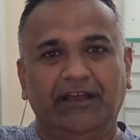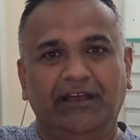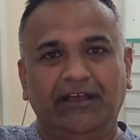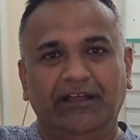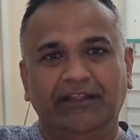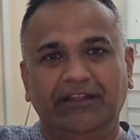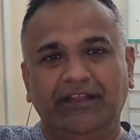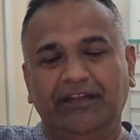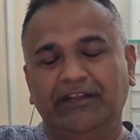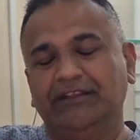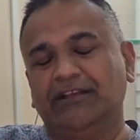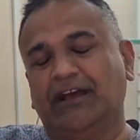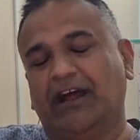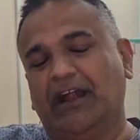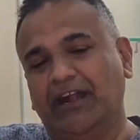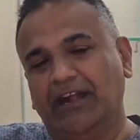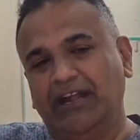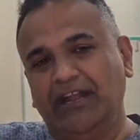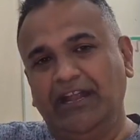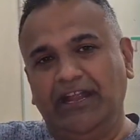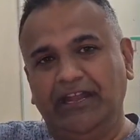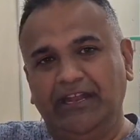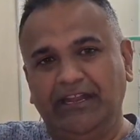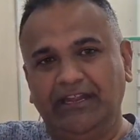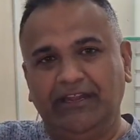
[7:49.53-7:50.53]
There is
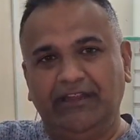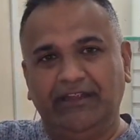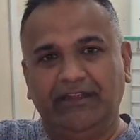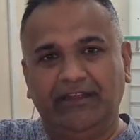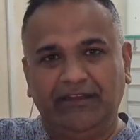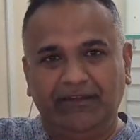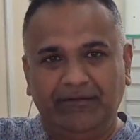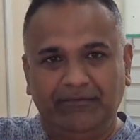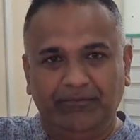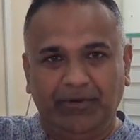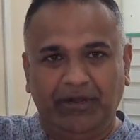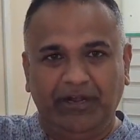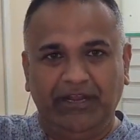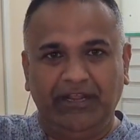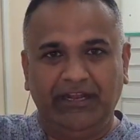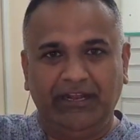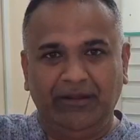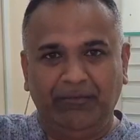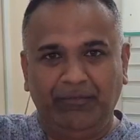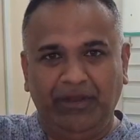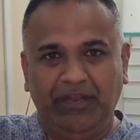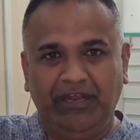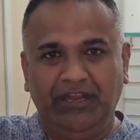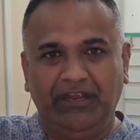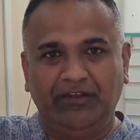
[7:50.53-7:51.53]
hardly anybody
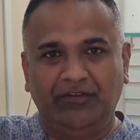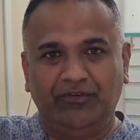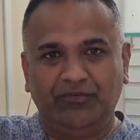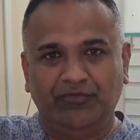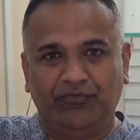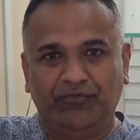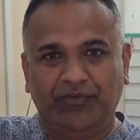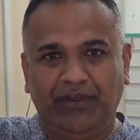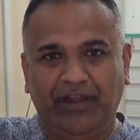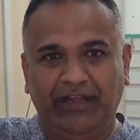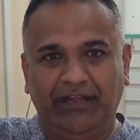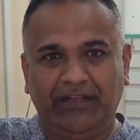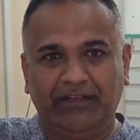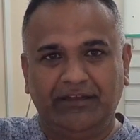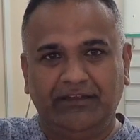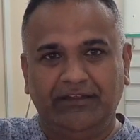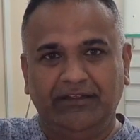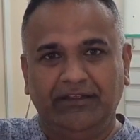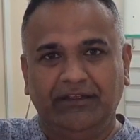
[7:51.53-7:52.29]
remaining to fight.